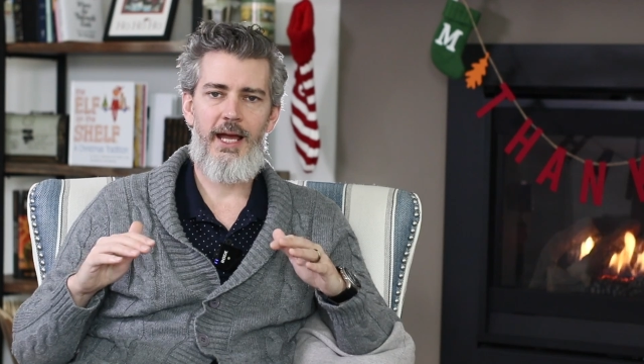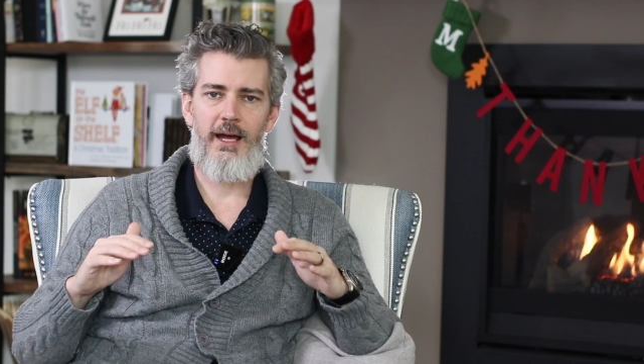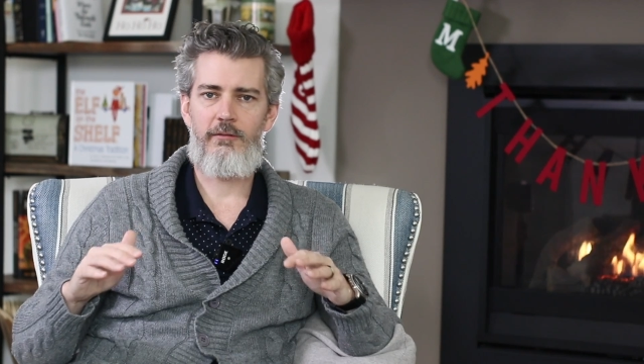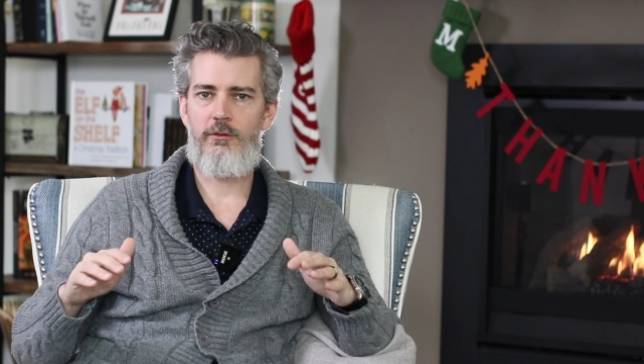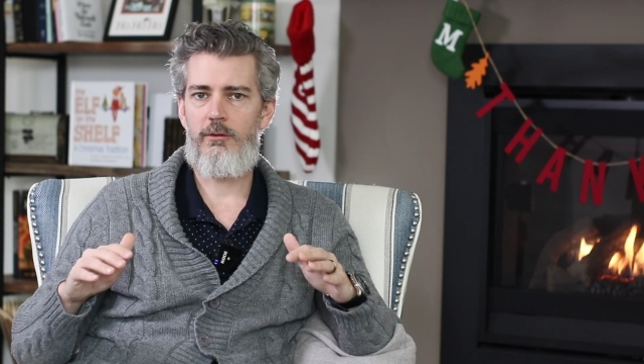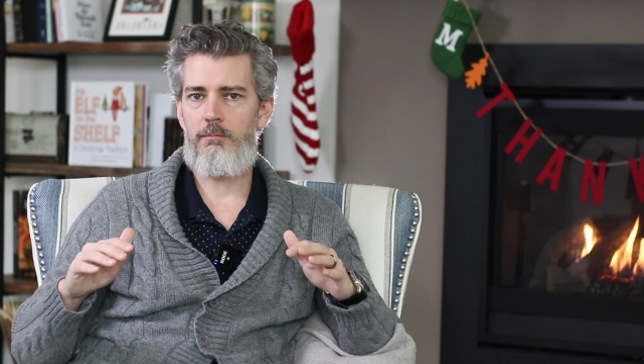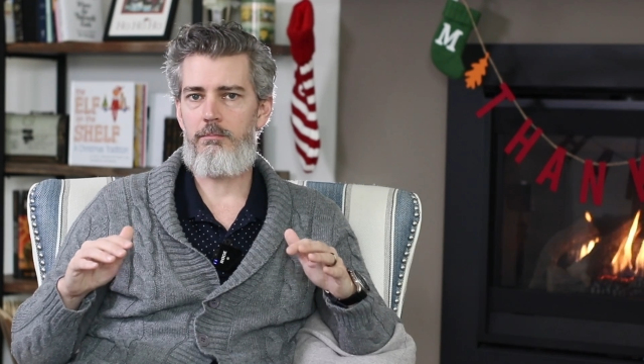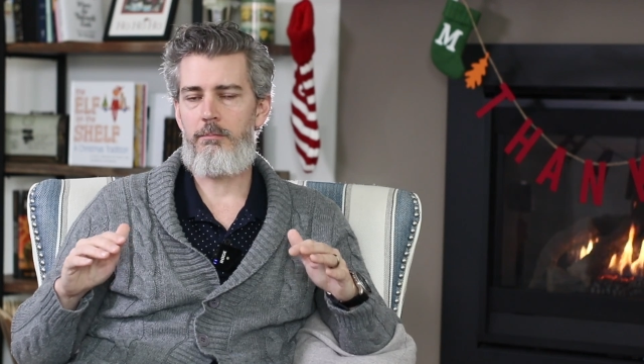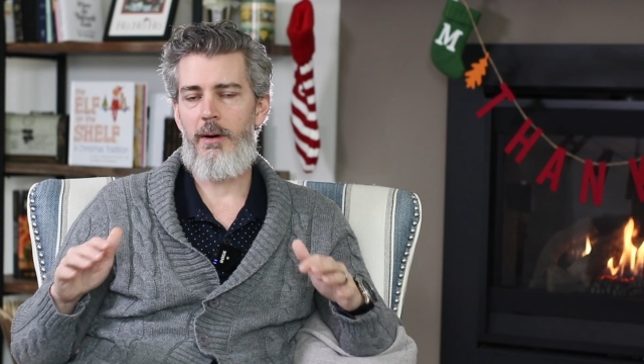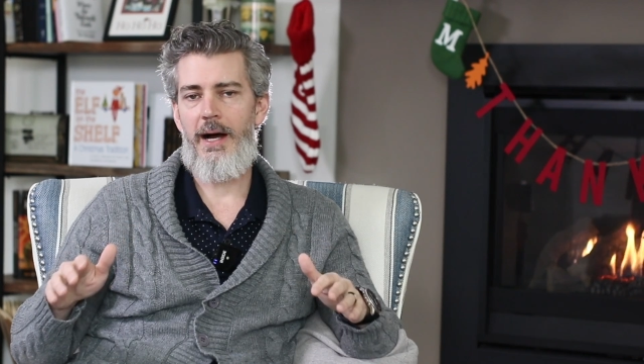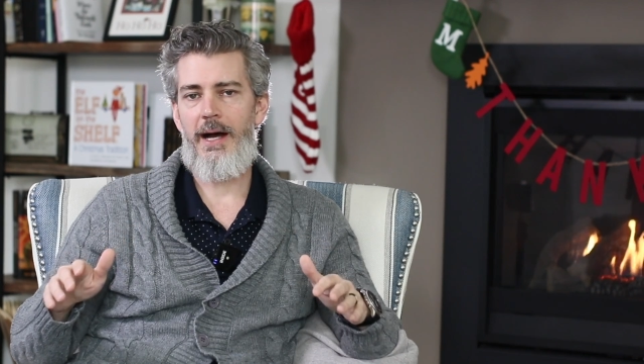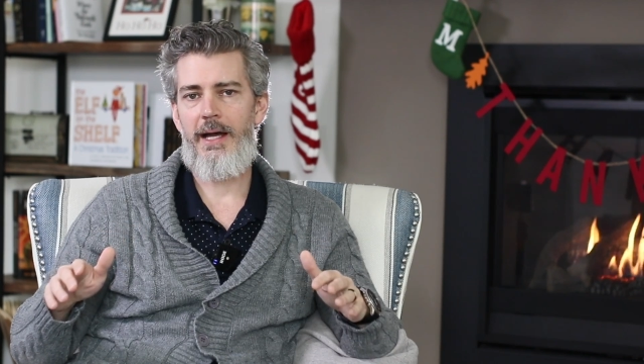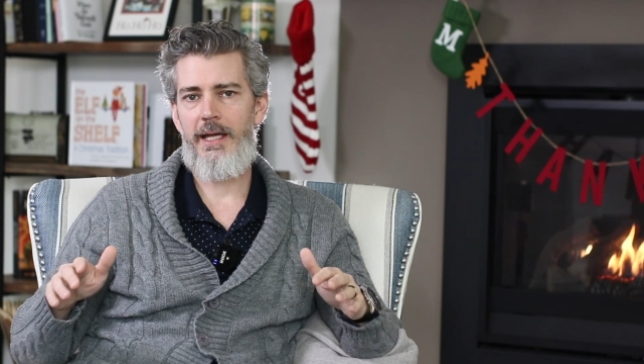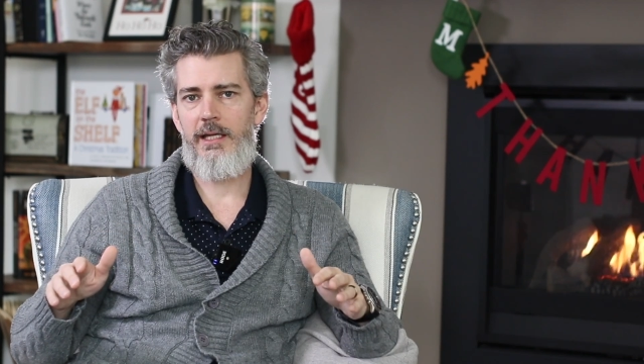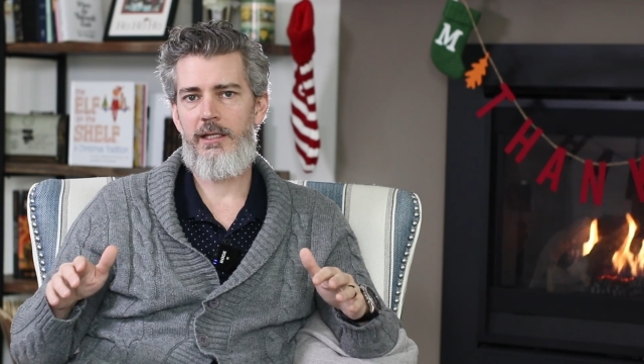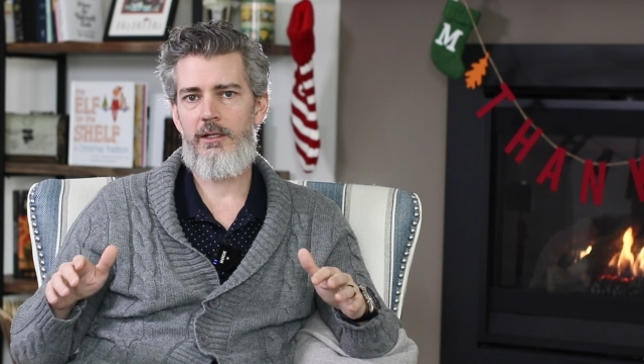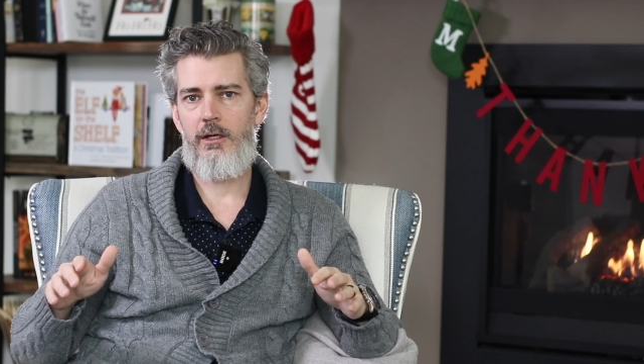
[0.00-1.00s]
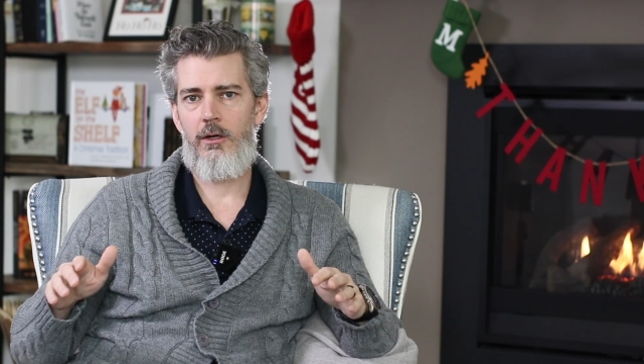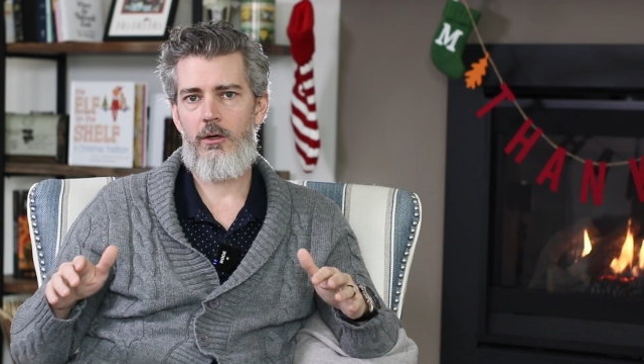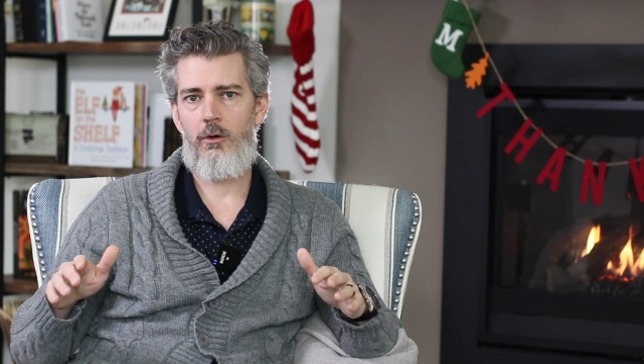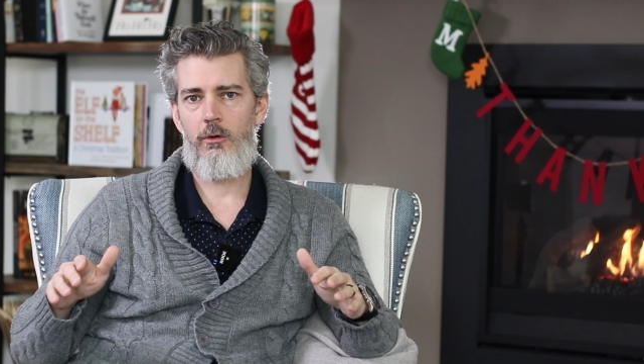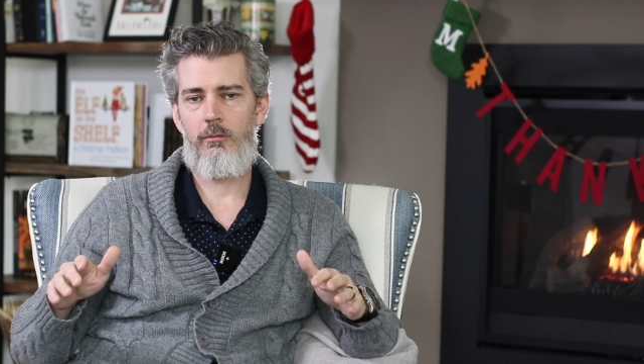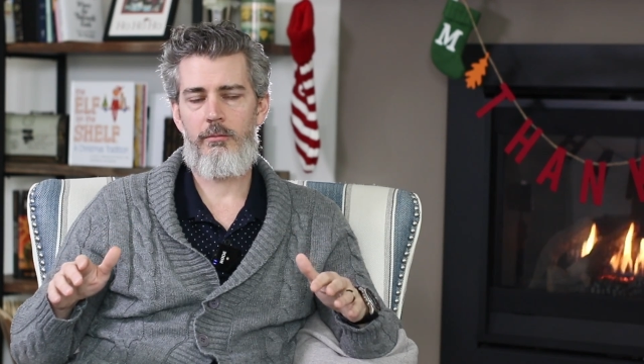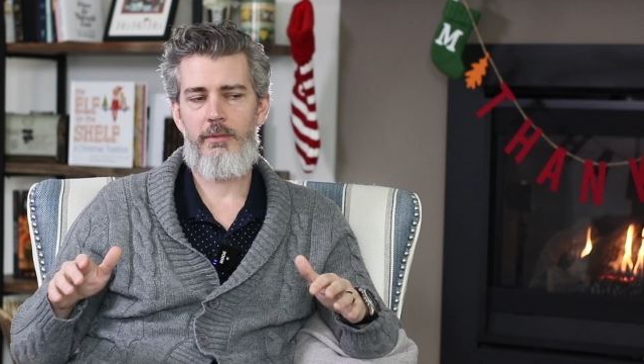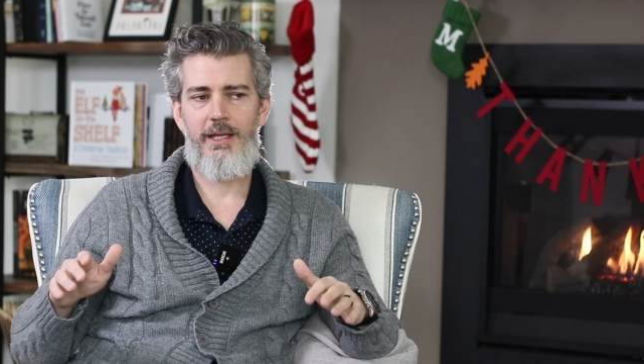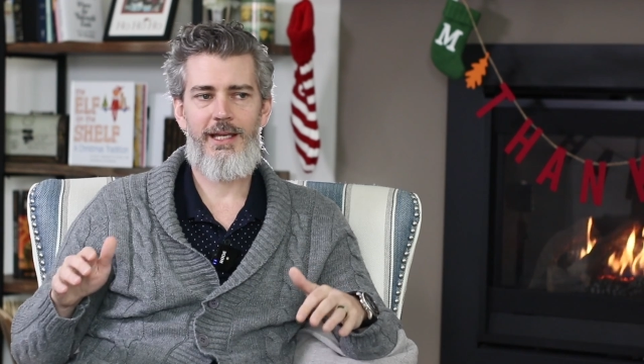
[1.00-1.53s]
ever buying a
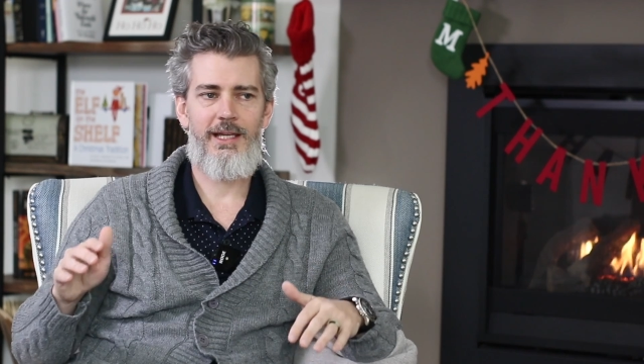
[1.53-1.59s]
home